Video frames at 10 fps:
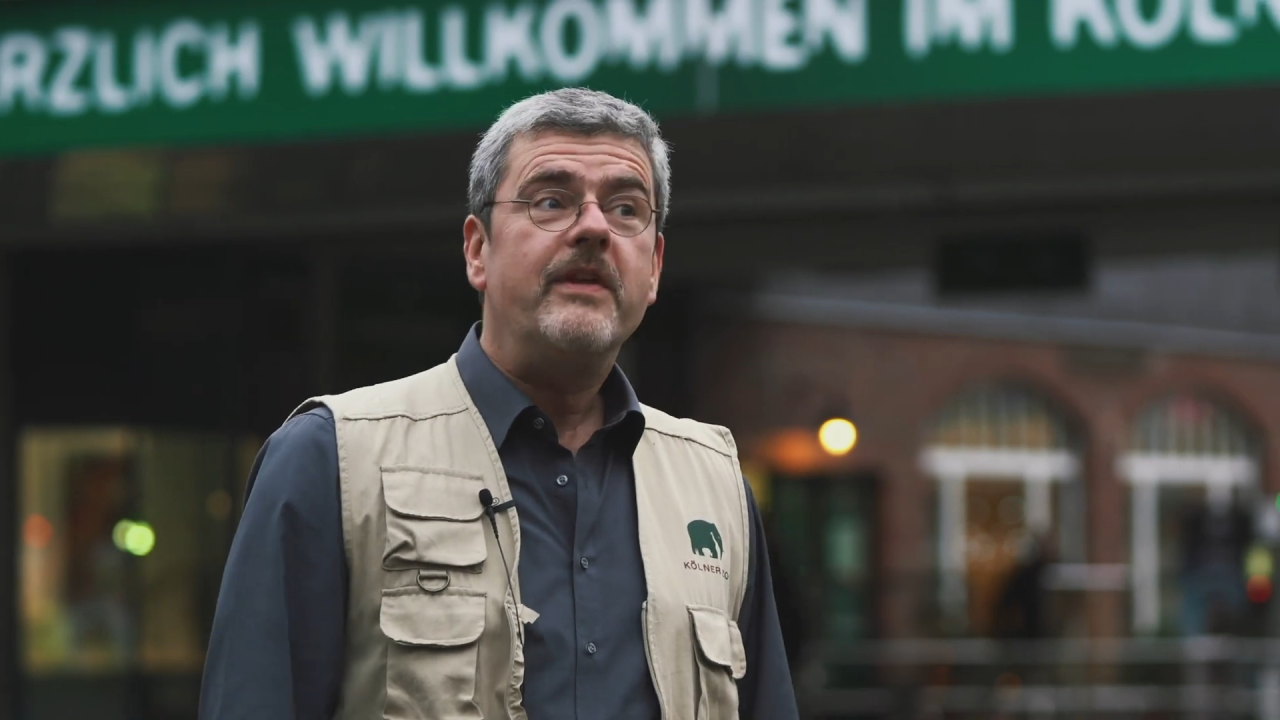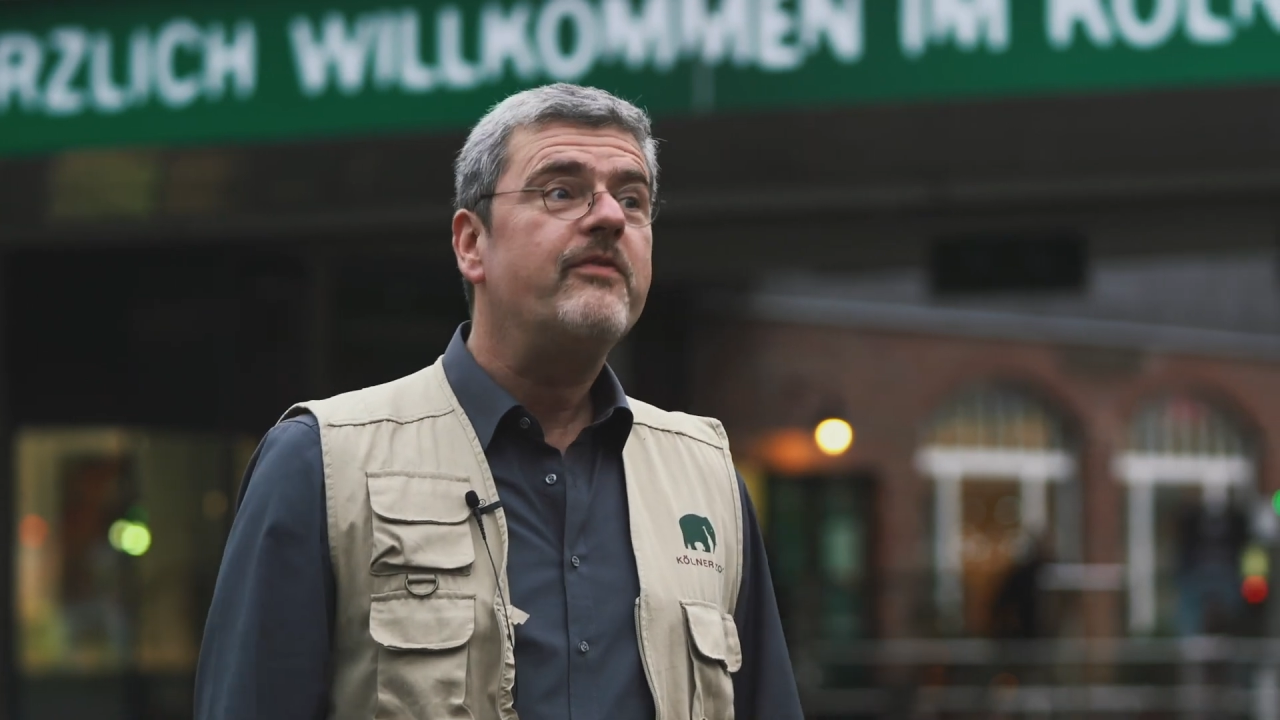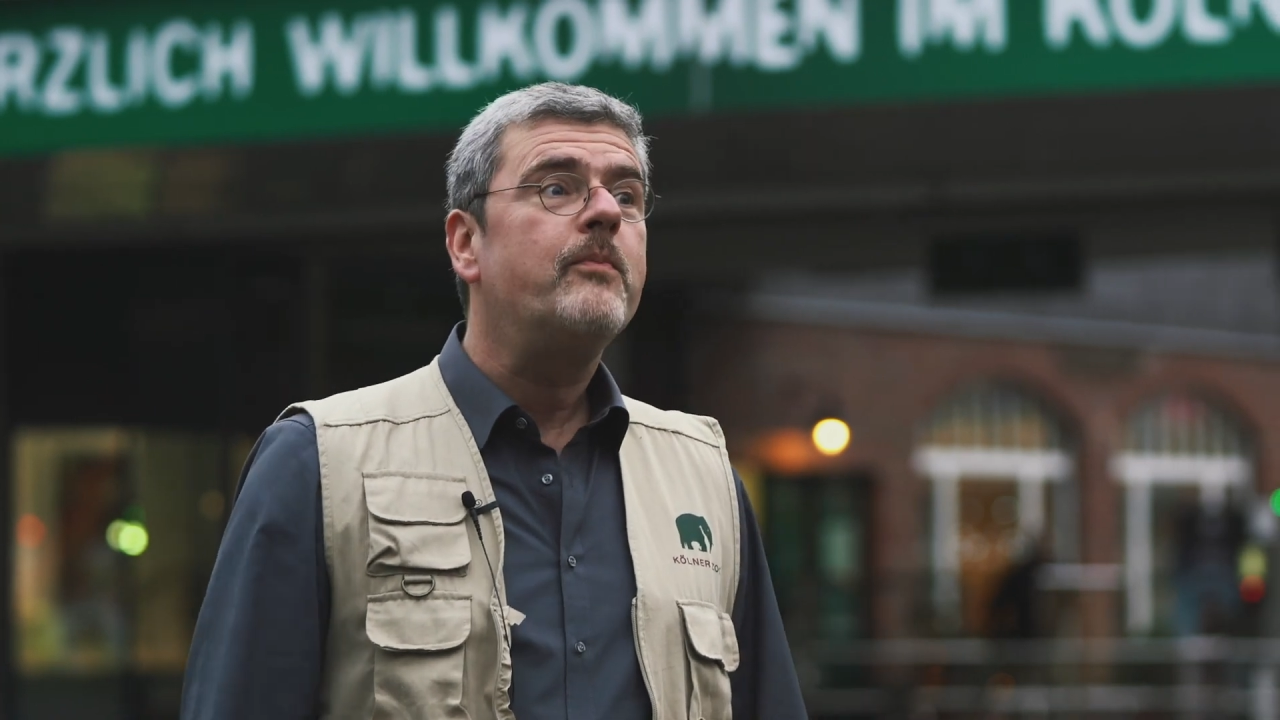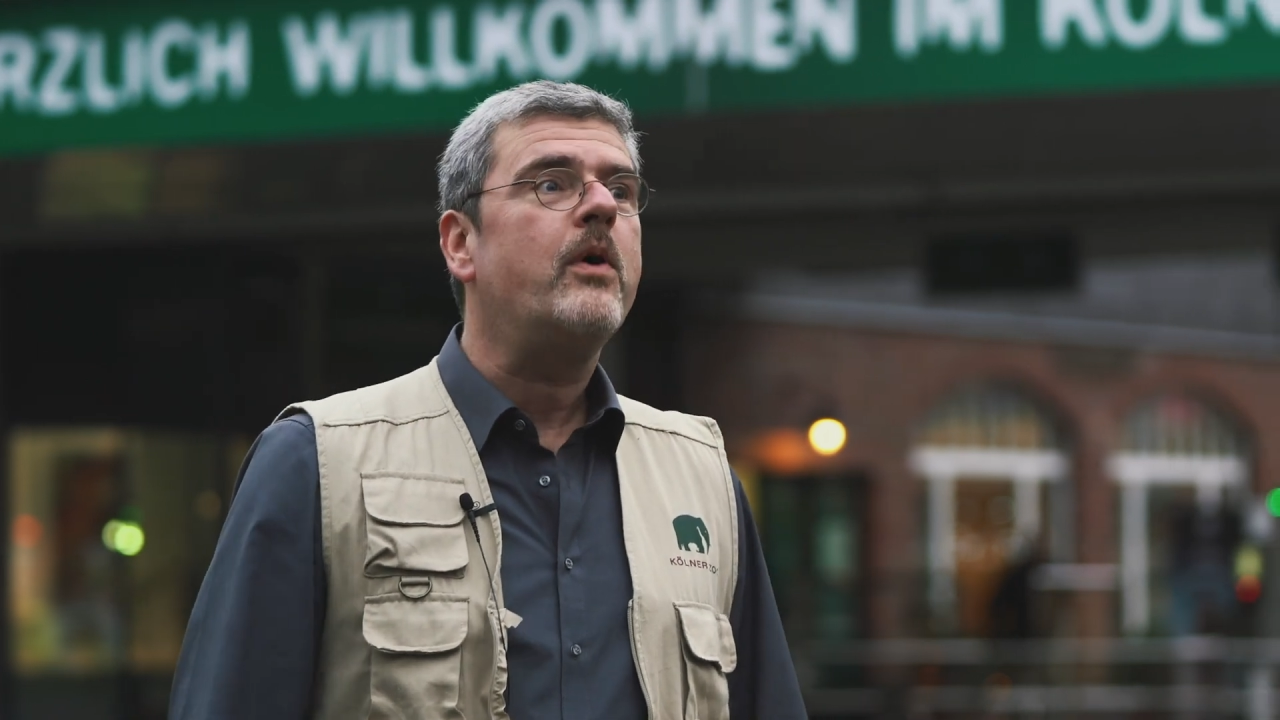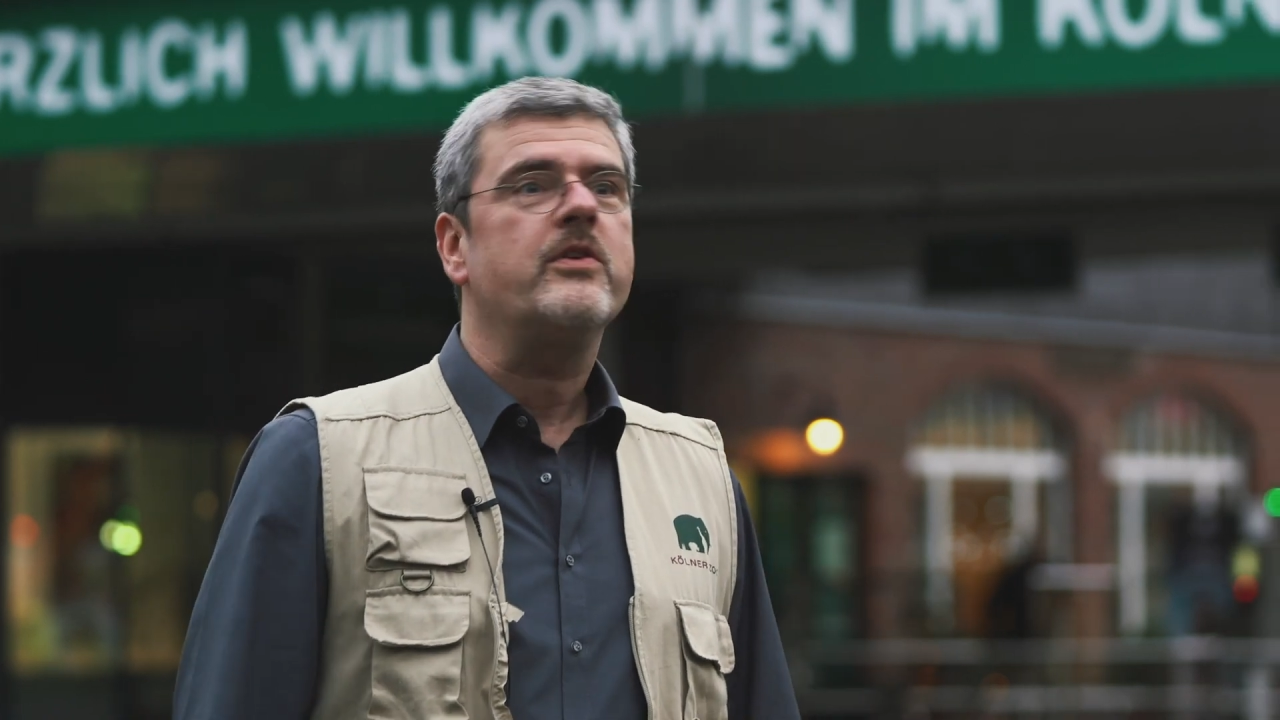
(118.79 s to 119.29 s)

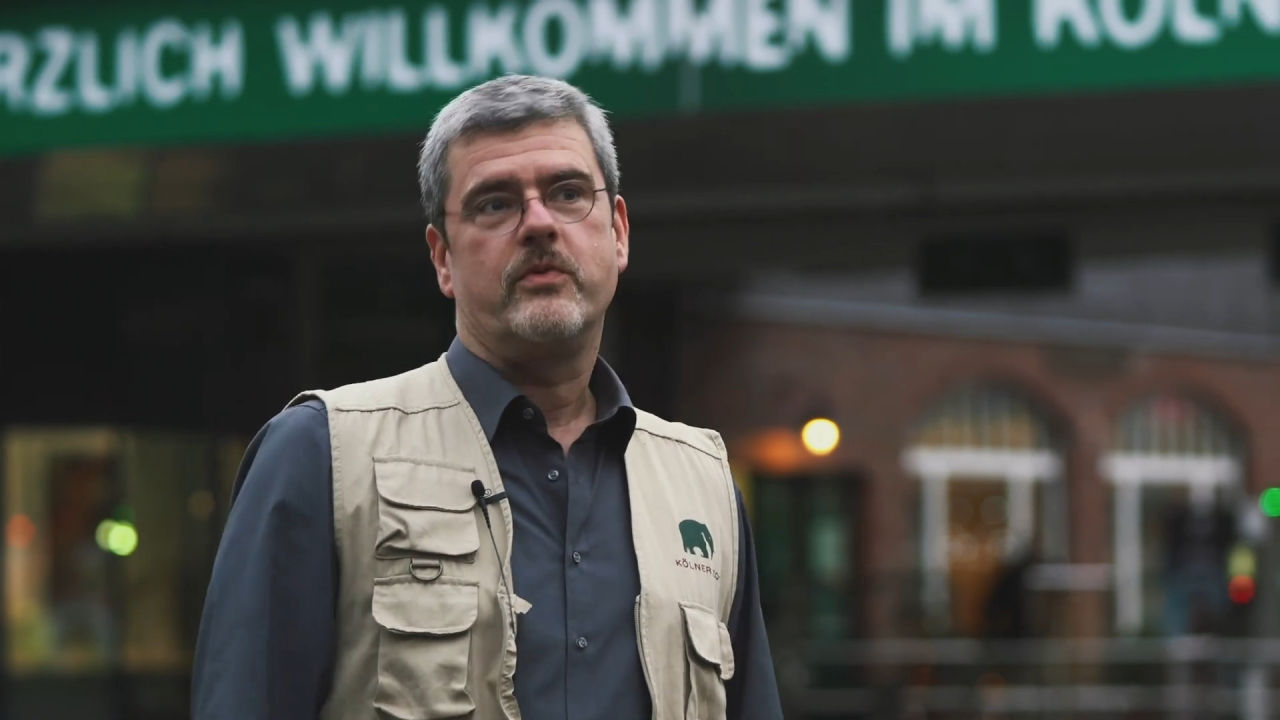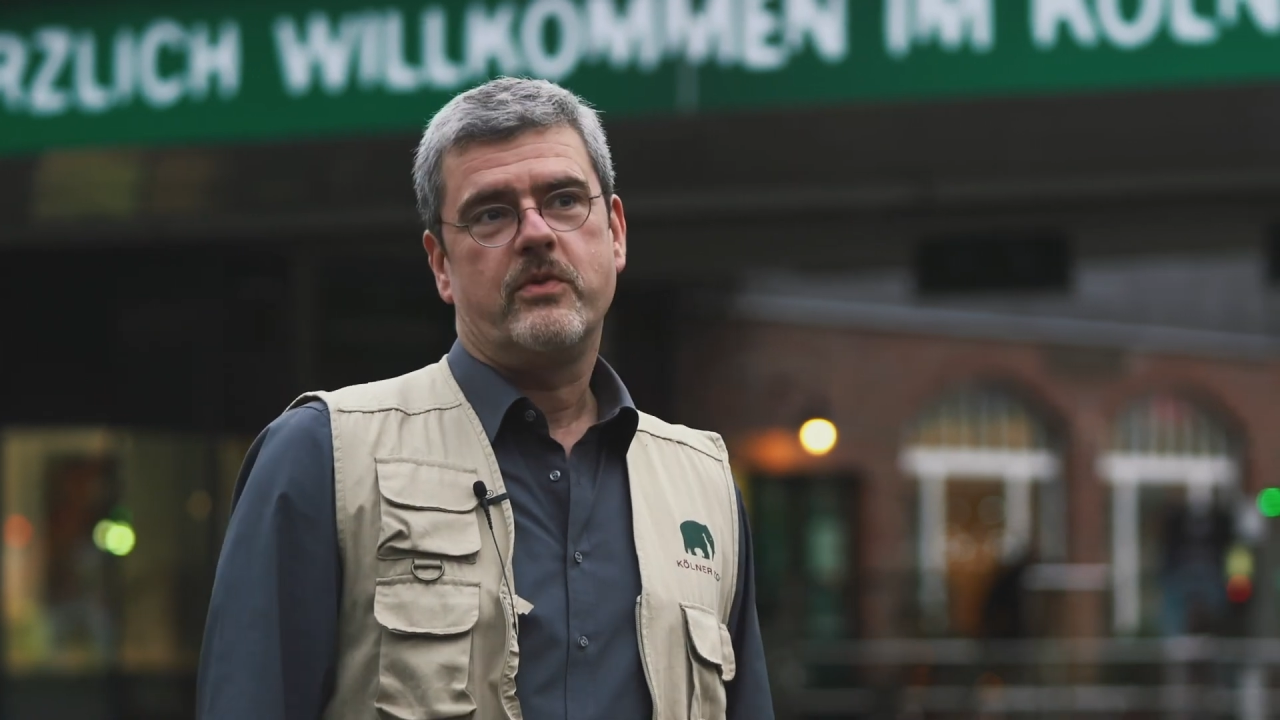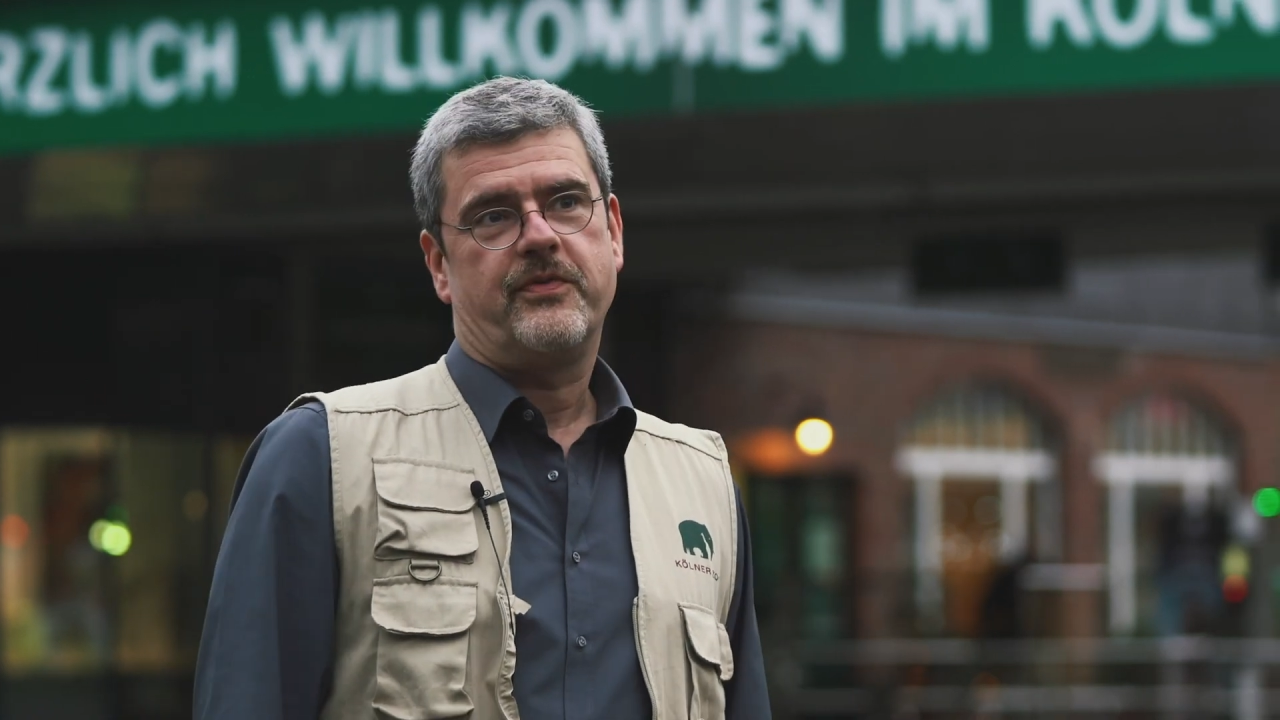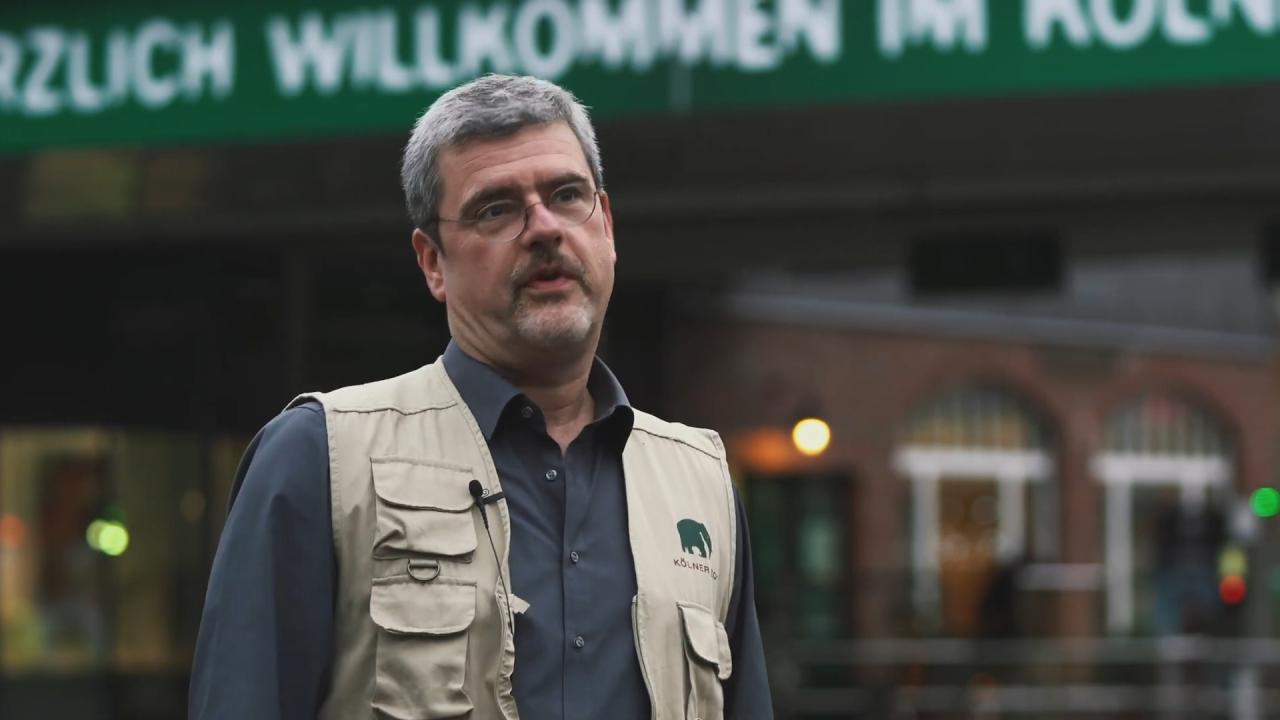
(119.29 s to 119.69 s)
even more zoos